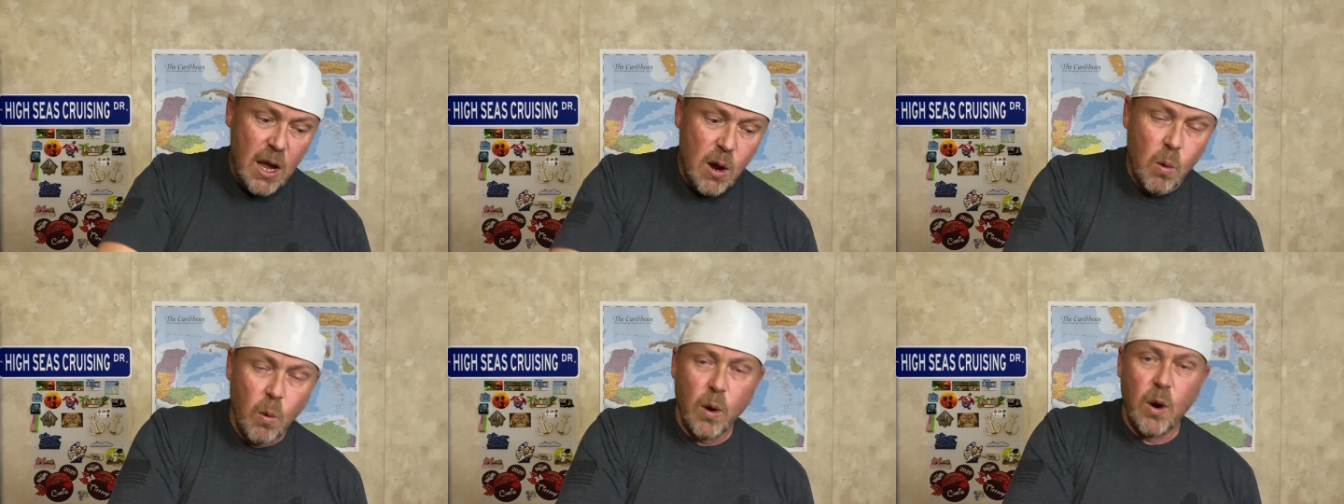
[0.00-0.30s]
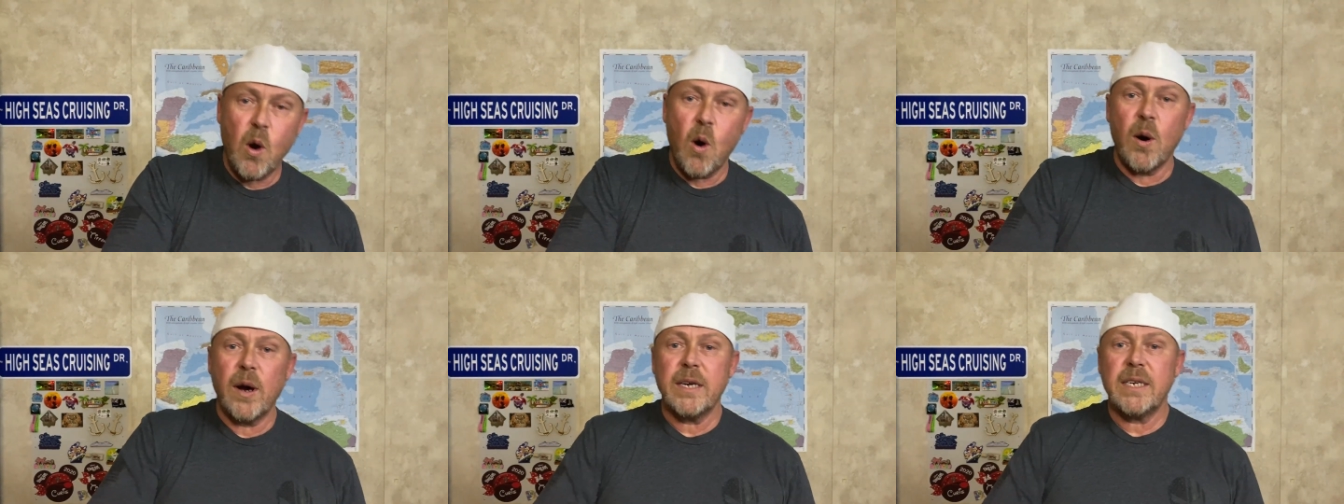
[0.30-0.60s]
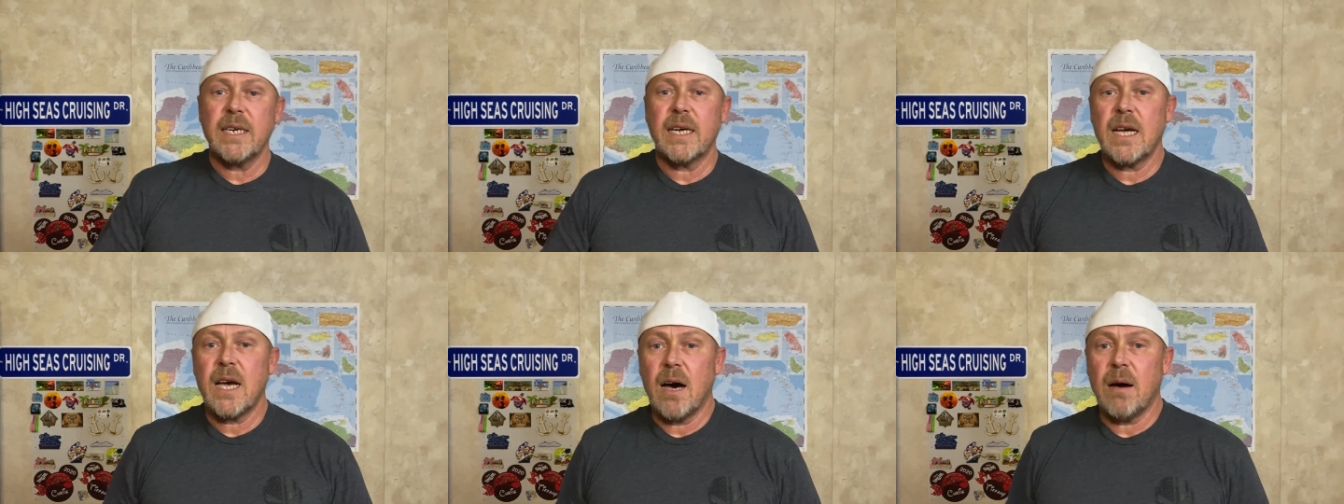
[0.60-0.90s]
were going
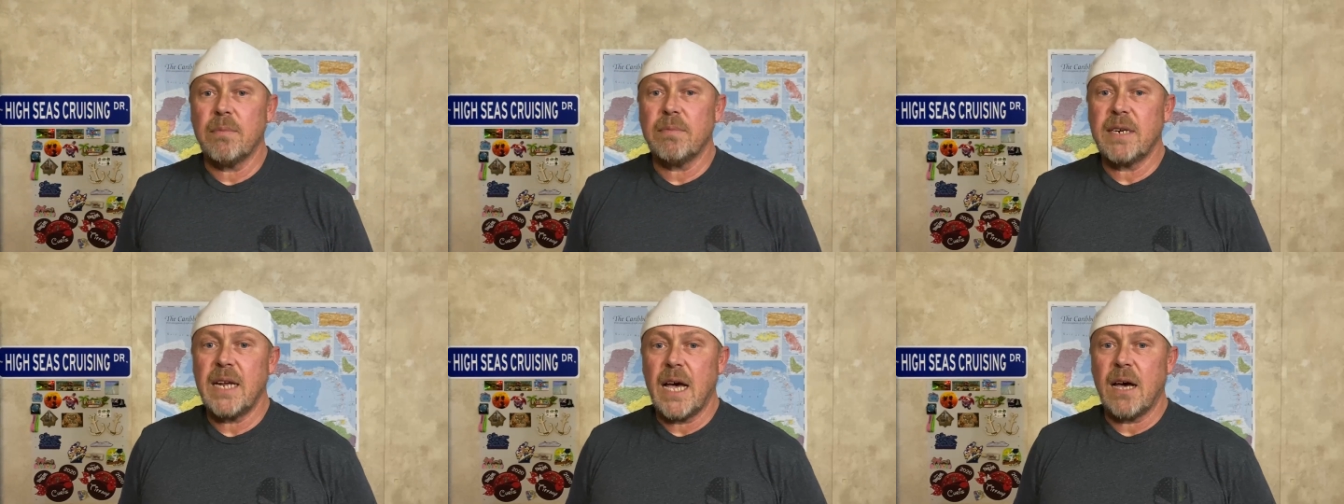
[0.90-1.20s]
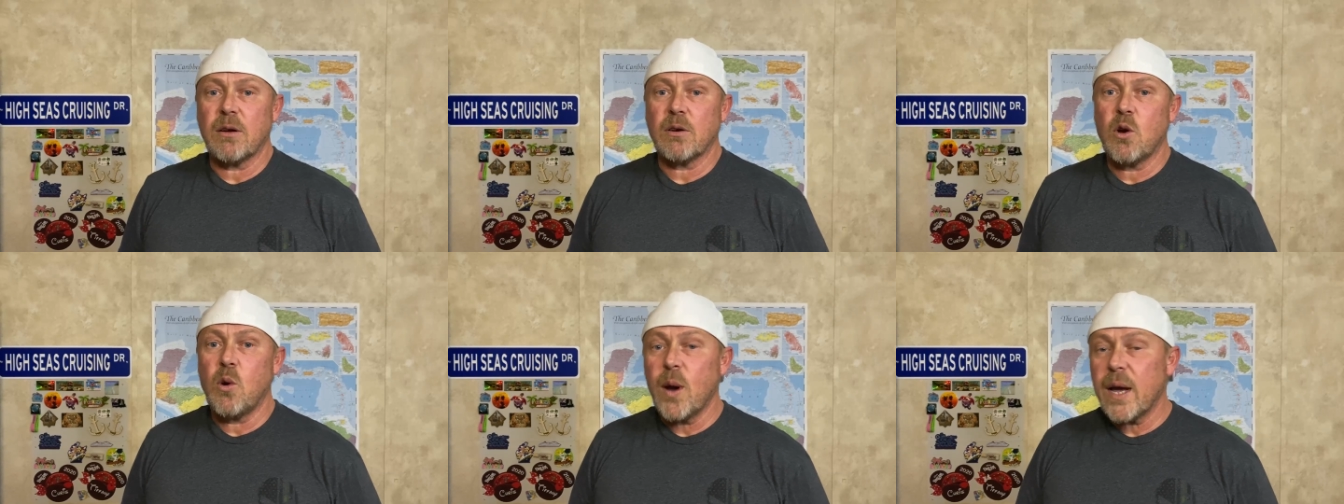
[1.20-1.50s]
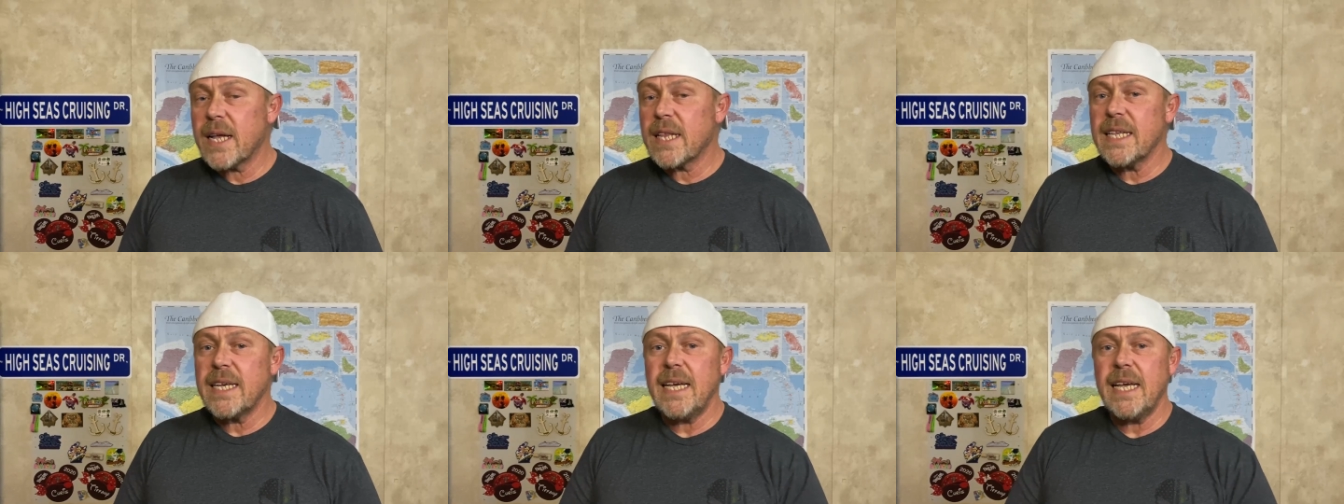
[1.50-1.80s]
to come down
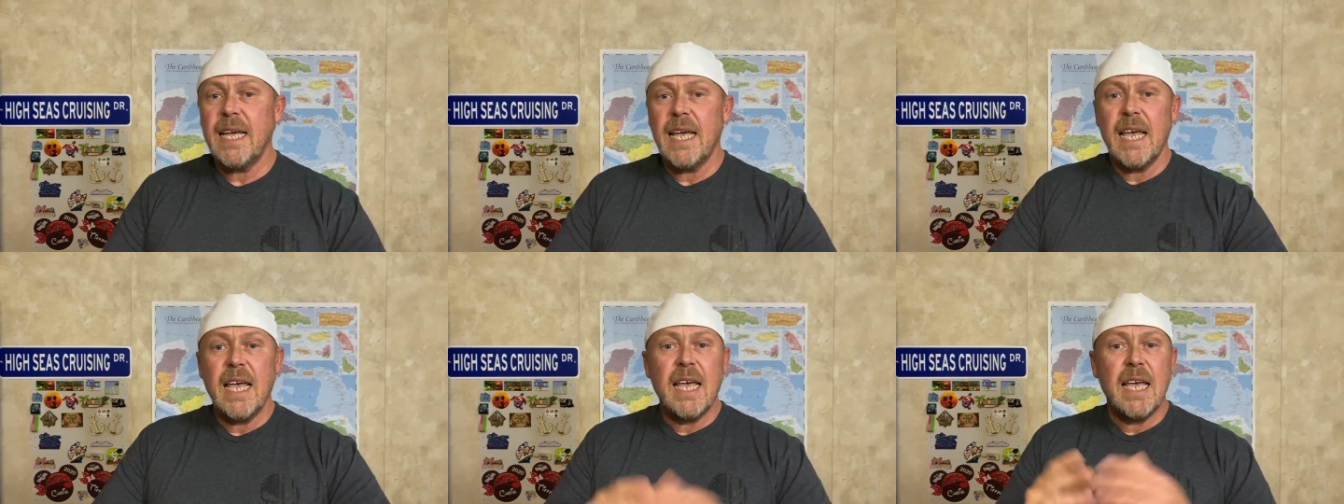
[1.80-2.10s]
quickly.